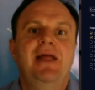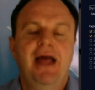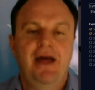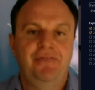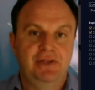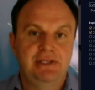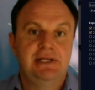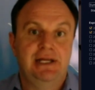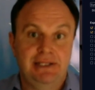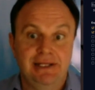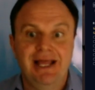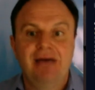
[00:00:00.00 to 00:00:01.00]
at
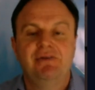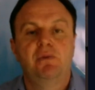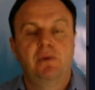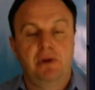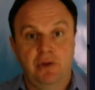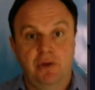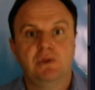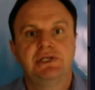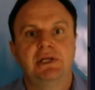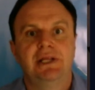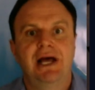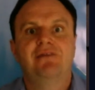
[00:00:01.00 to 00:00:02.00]
the level where there was a
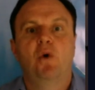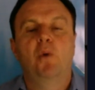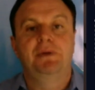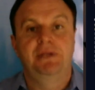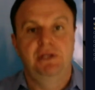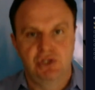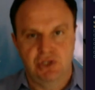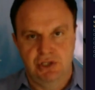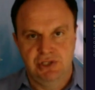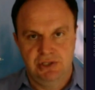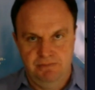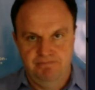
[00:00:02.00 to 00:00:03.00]
lot of open
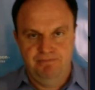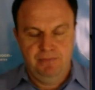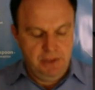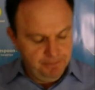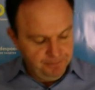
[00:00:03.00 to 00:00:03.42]
interest, right?